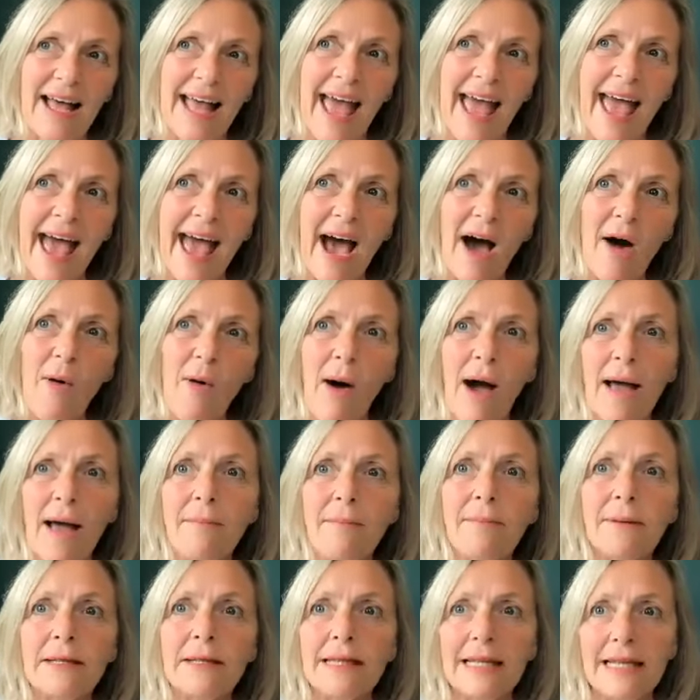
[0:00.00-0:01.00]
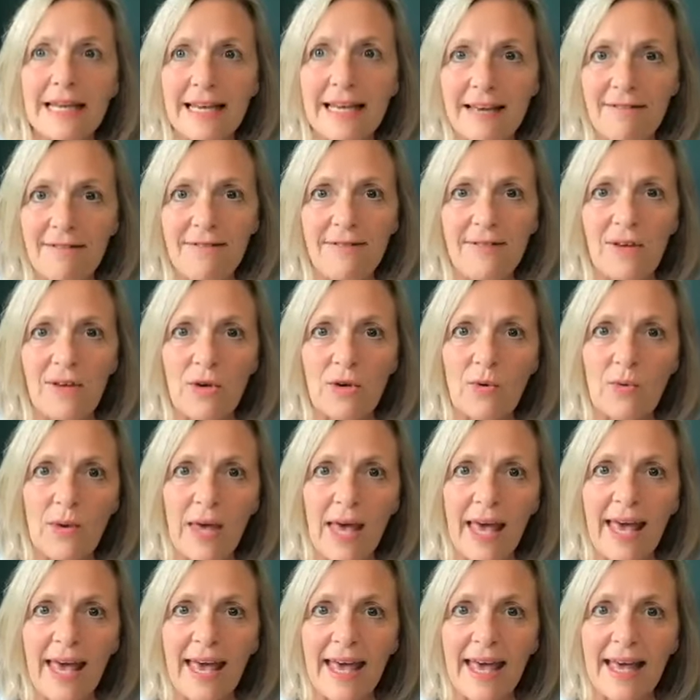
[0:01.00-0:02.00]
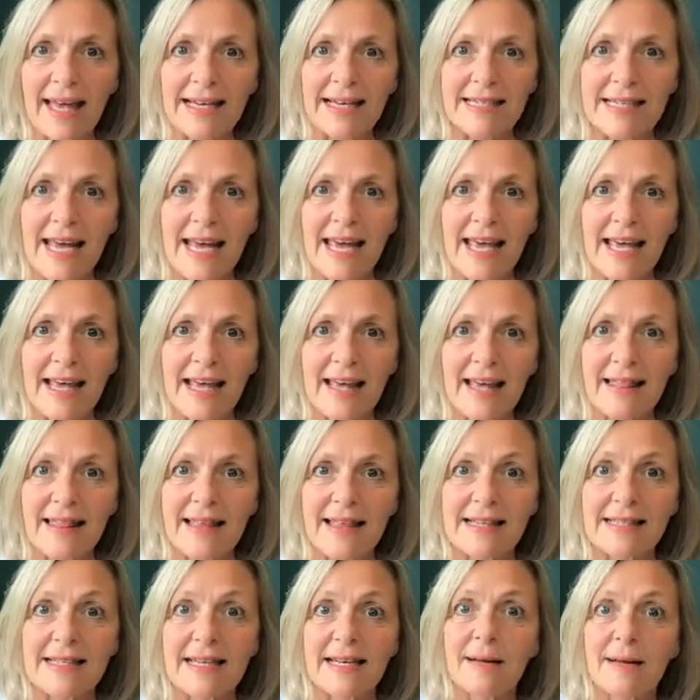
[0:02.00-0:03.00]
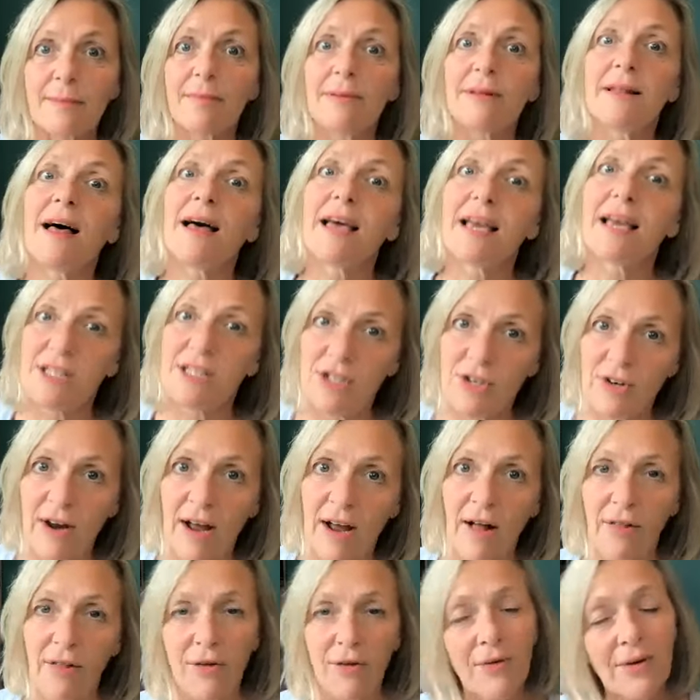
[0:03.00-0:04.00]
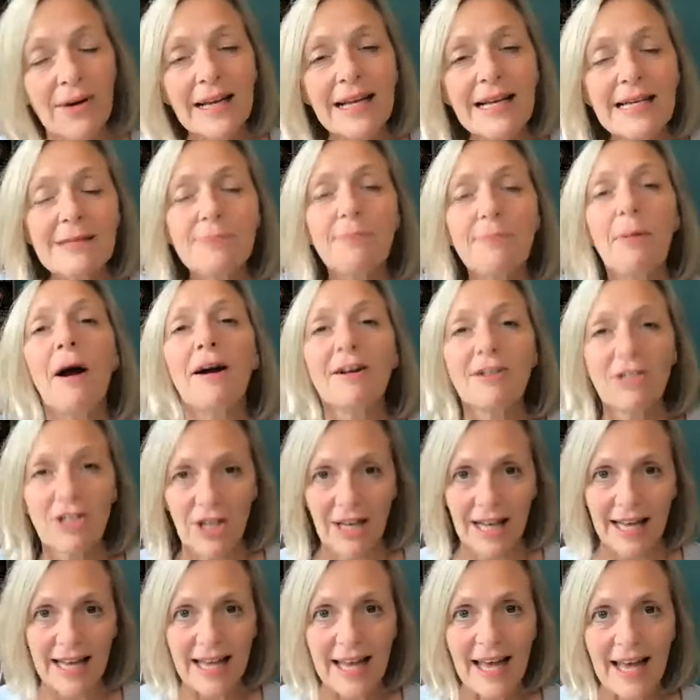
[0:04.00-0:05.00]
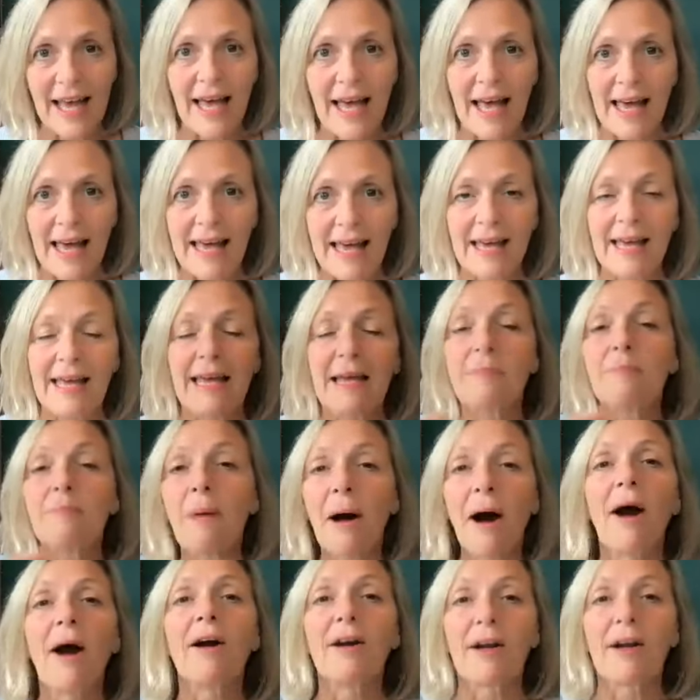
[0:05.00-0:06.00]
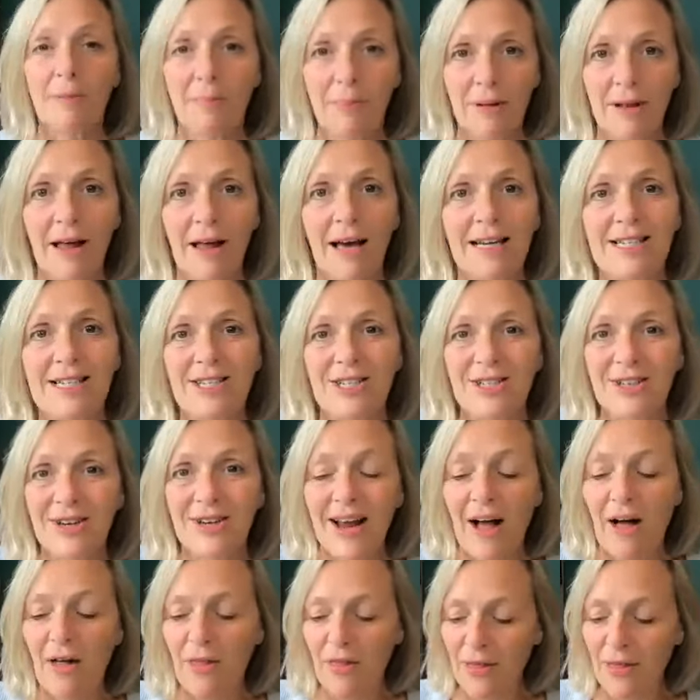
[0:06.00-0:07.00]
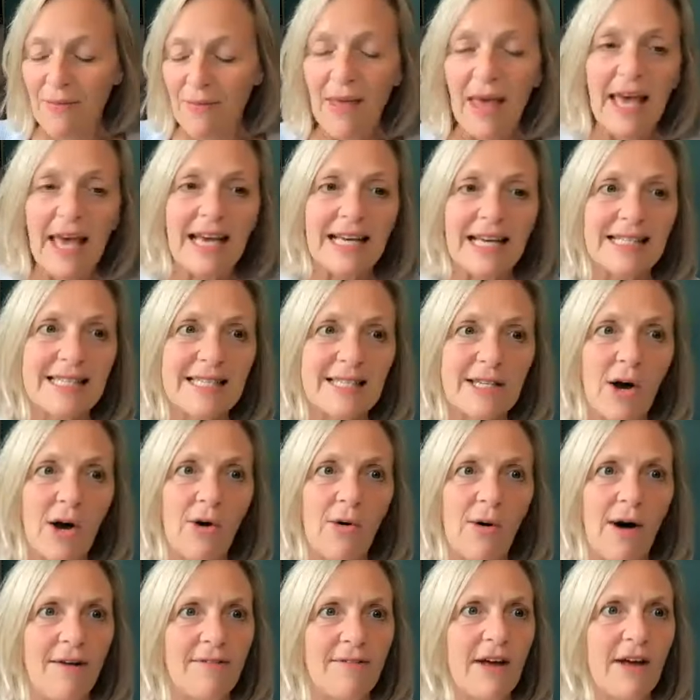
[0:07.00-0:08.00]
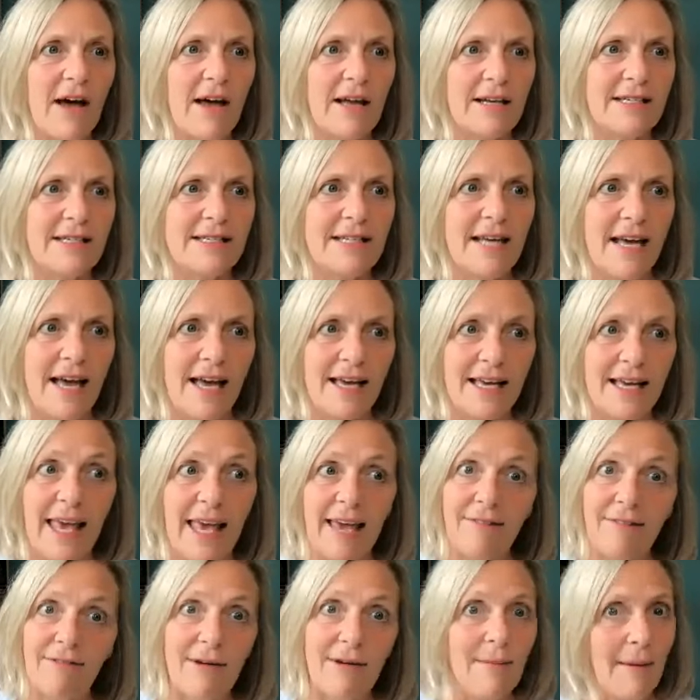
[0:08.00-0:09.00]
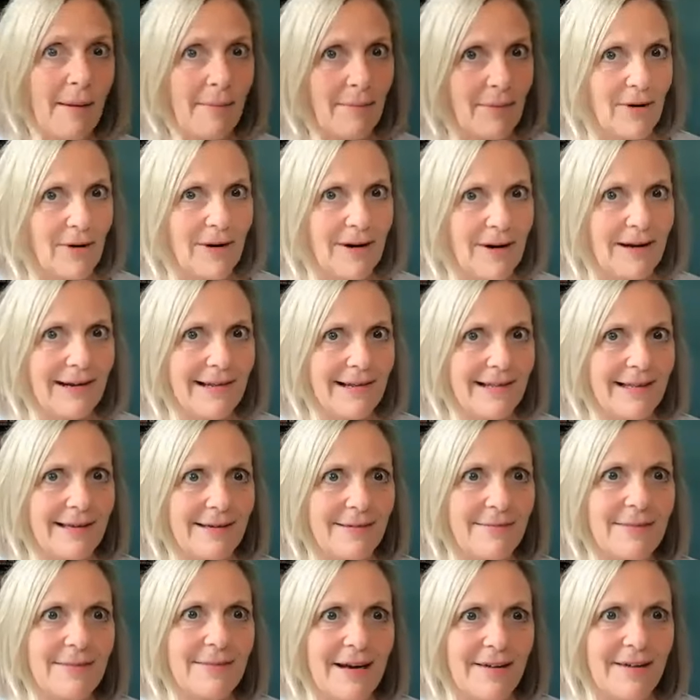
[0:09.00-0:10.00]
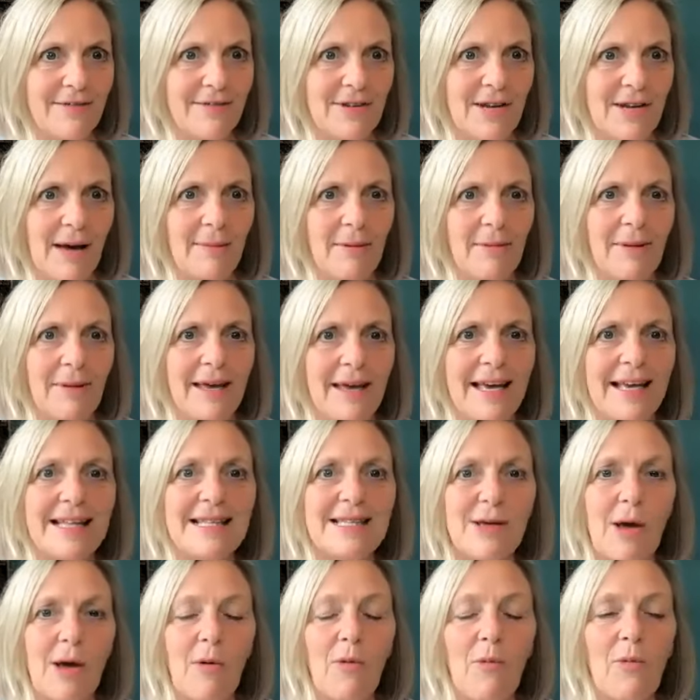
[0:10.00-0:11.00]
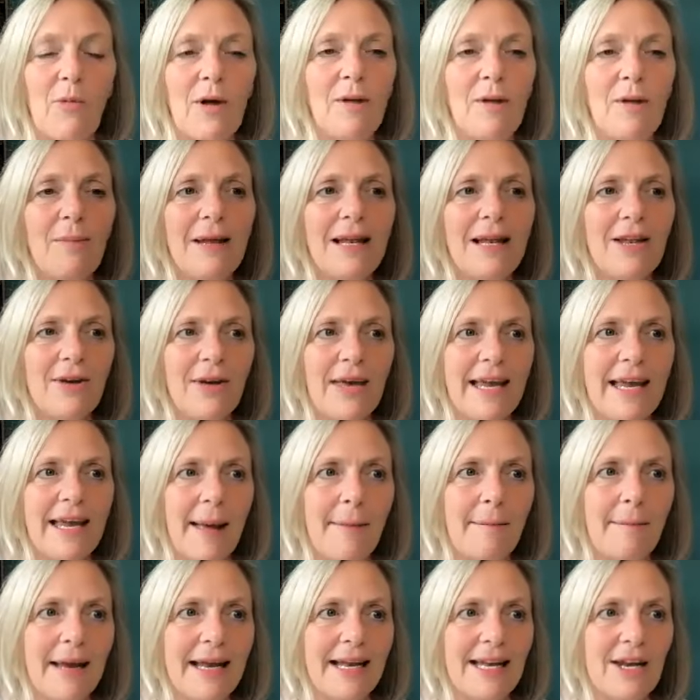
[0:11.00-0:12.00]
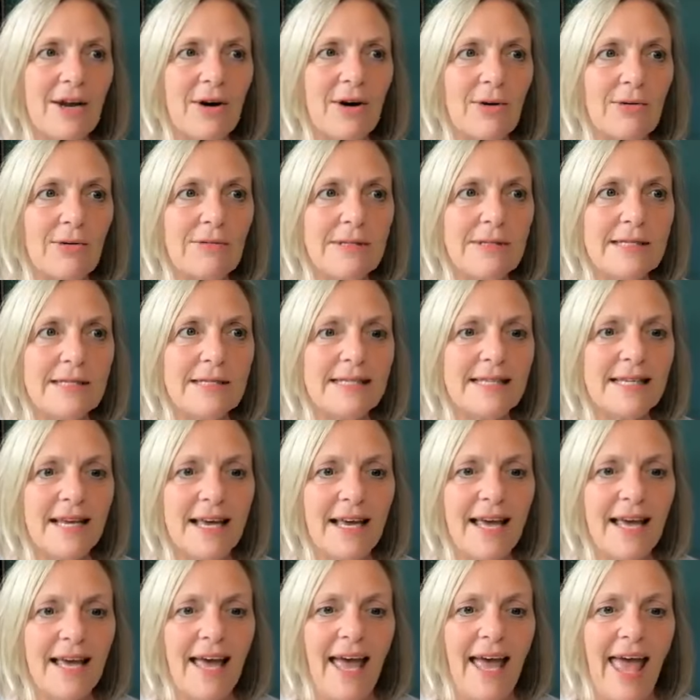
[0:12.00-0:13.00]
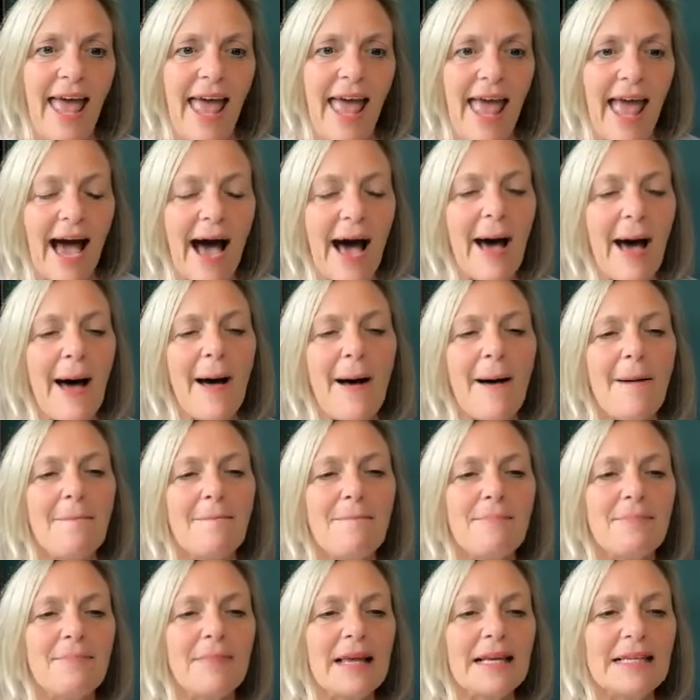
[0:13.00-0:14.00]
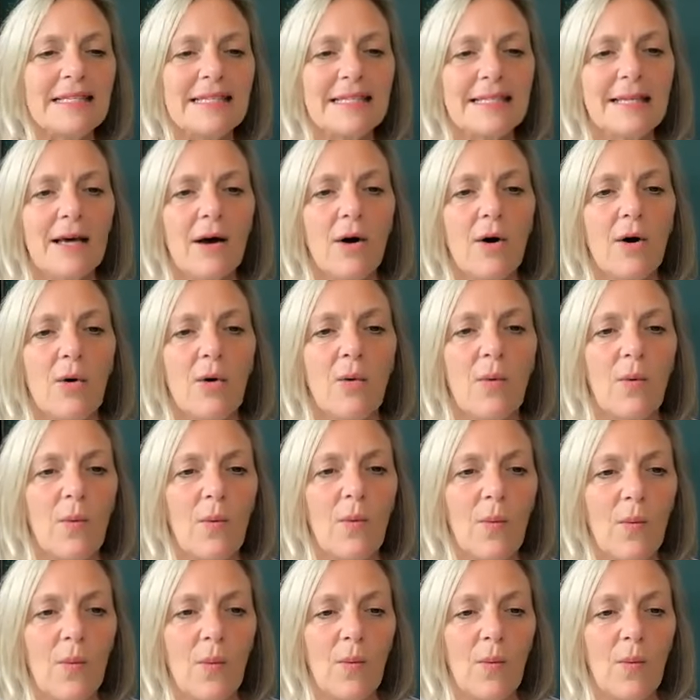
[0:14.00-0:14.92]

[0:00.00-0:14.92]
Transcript: how I believe you can take this and apply it to your health, or at least partially, in part, apply to your health. So I've got, I can't remember all of them off the top of my head, so I will be looking at my notes. So